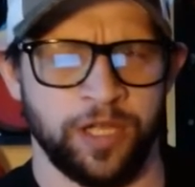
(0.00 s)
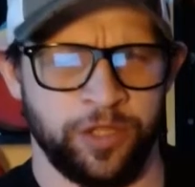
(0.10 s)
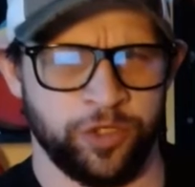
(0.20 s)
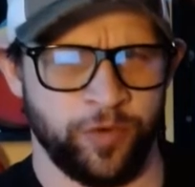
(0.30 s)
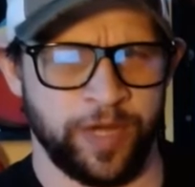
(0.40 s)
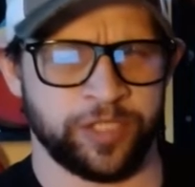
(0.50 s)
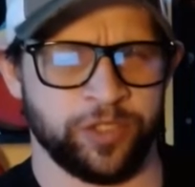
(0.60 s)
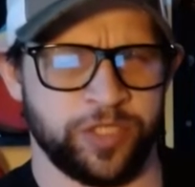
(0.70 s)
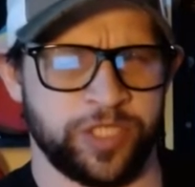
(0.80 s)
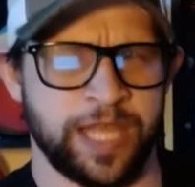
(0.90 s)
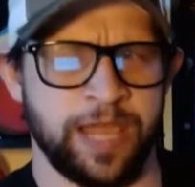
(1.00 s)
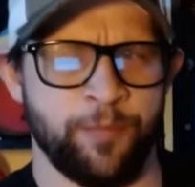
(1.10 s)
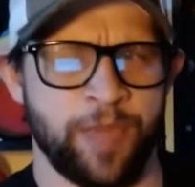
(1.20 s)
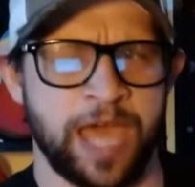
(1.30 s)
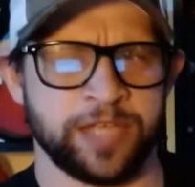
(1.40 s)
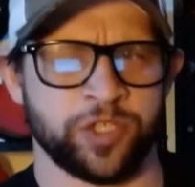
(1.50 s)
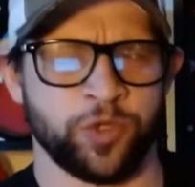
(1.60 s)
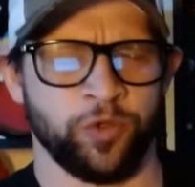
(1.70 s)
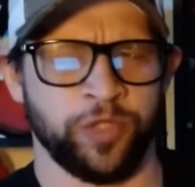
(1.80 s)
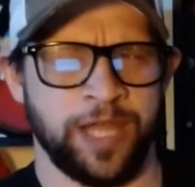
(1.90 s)
the director, Sam Bass,
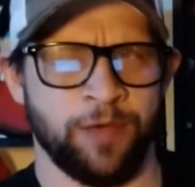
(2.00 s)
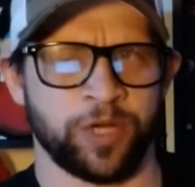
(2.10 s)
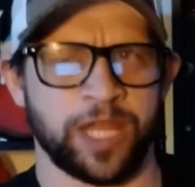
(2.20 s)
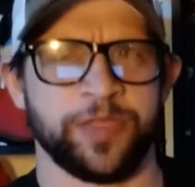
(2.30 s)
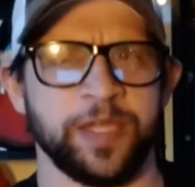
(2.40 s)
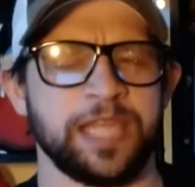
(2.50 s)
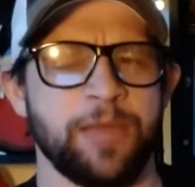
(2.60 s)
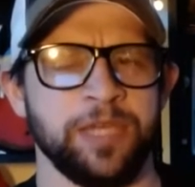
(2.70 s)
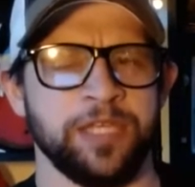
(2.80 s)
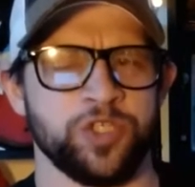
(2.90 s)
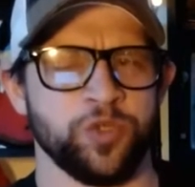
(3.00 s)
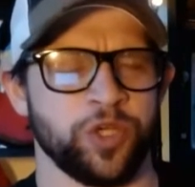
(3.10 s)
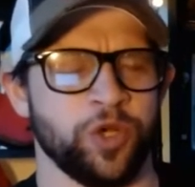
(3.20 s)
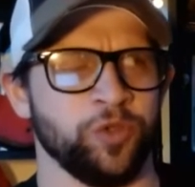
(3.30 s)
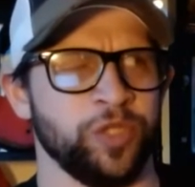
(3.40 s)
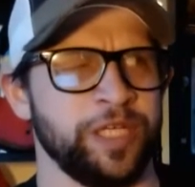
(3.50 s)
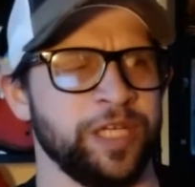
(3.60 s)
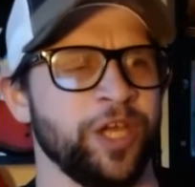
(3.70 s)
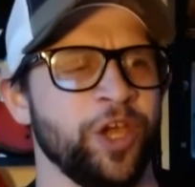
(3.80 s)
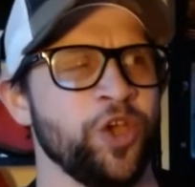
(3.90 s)
told the network. I think that means you can only
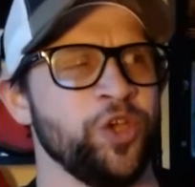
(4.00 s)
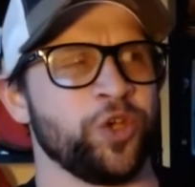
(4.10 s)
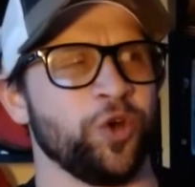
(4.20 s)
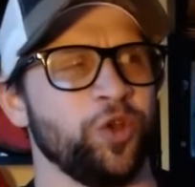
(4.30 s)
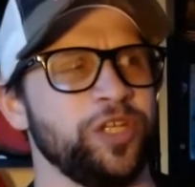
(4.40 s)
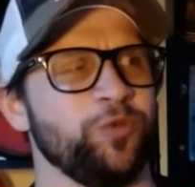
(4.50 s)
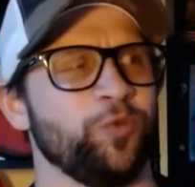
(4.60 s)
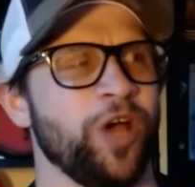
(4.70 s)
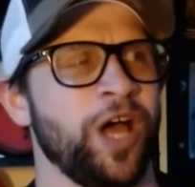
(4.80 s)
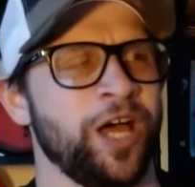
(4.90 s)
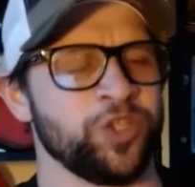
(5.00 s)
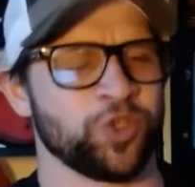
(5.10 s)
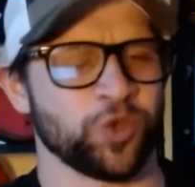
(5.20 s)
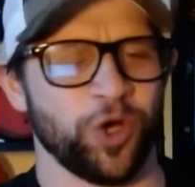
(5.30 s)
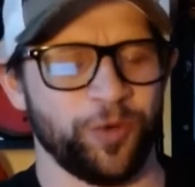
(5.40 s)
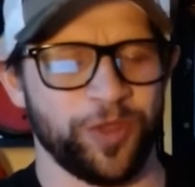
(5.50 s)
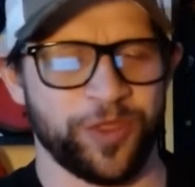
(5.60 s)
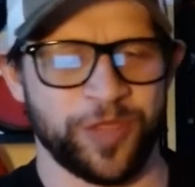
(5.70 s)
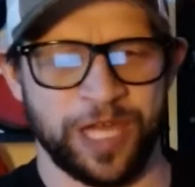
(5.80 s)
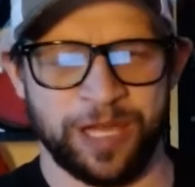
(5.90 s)
draw
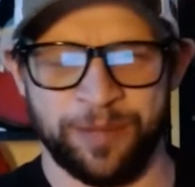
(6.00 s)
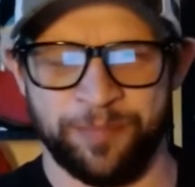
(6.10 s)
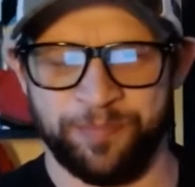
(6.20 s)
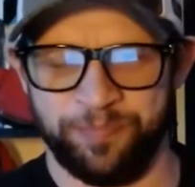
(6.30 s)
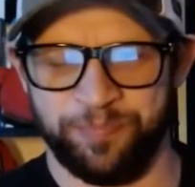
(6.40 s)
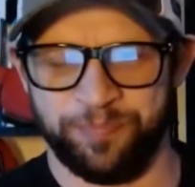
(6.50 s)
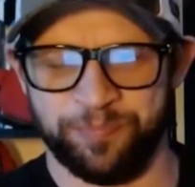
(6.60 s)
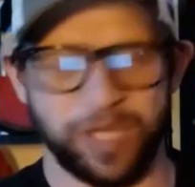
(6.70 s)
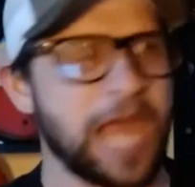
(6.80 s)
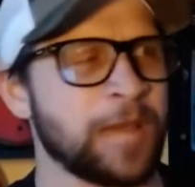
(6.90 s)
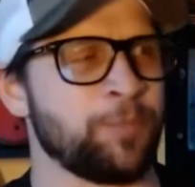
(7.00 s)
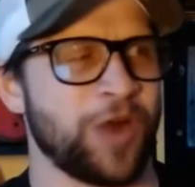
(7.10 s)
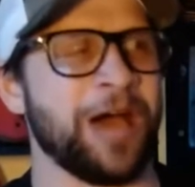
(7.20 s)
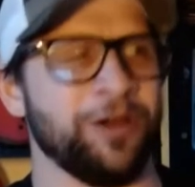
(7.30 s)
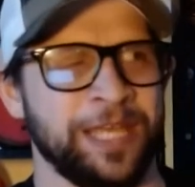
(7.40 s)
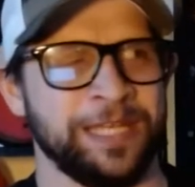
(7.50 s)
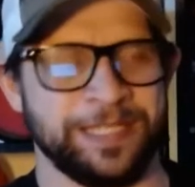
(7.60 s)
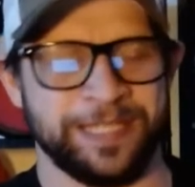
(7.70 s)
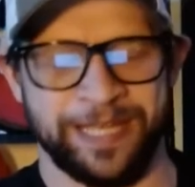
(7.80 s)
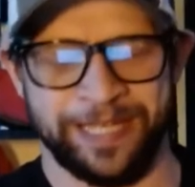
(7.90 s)
with black, brown,
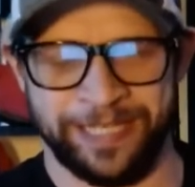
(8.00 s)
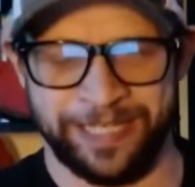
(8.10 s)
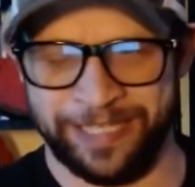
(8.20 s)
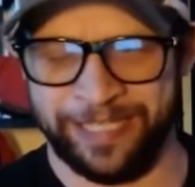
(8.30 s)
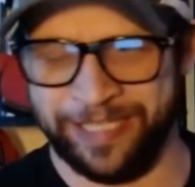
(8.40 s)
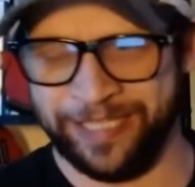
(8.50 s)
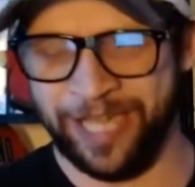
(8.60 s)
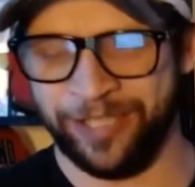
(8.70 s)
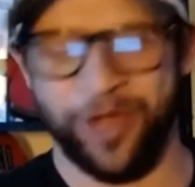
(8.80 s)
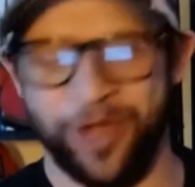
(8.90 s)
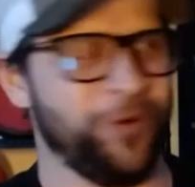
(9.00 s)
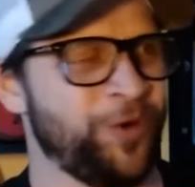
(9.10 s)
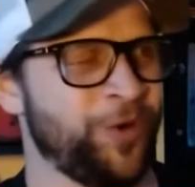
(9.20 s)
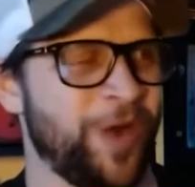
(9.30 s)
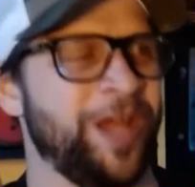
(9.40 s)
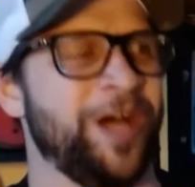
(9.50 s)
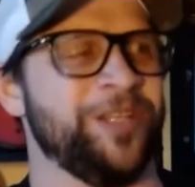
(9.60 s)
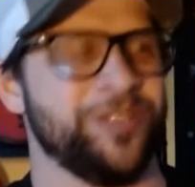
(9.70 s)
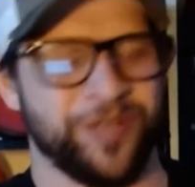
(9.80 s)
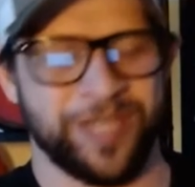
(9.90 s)
and yellow
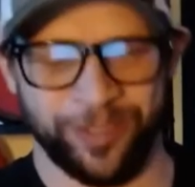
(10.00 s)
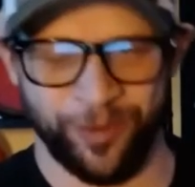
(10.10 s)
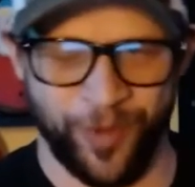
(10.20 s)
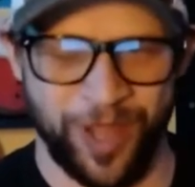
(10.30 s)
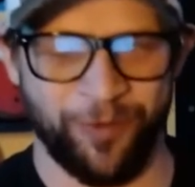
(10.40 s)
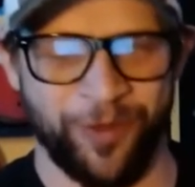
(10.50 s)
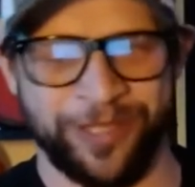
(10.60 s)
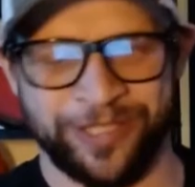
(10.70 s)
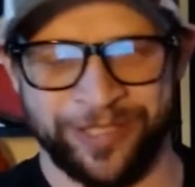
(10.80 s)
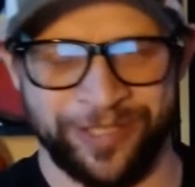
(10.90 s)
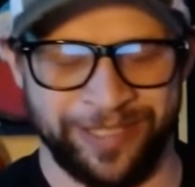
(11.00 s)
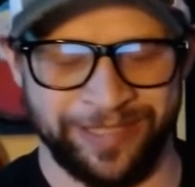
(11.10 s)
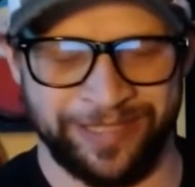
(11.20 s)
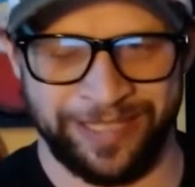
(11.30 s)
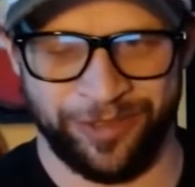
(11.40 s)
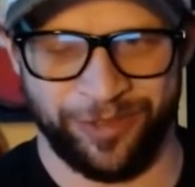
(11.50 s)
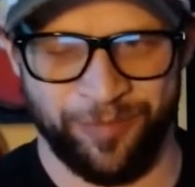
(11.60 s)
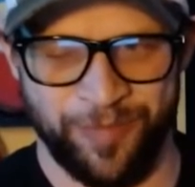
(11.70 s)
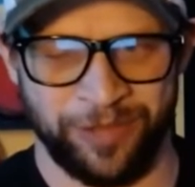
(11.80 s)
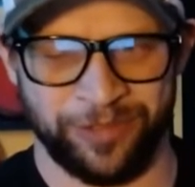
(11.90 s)
crayons. You can't. The white ones, they get
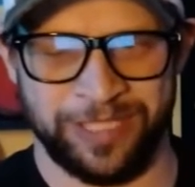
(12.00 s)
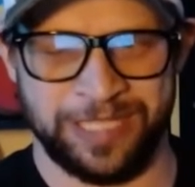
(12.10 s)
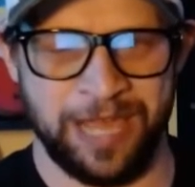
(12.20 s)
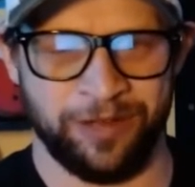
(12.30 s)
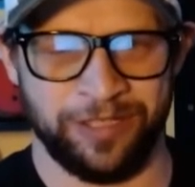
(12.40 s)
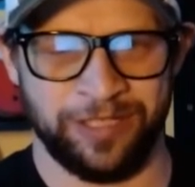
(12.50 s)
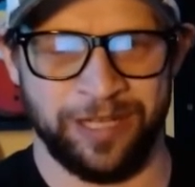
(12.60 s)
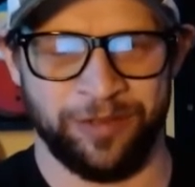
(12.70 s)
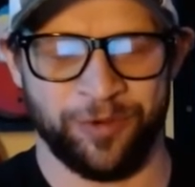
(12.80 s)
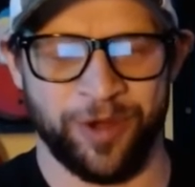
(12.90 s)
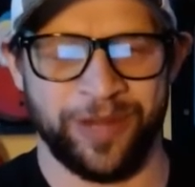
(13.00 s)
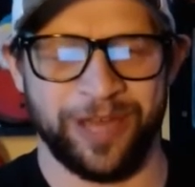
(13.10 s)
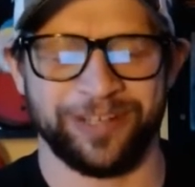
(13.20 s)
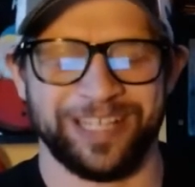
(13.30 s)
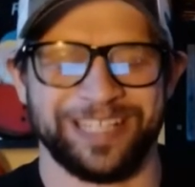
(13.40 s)
melted down and thrown out.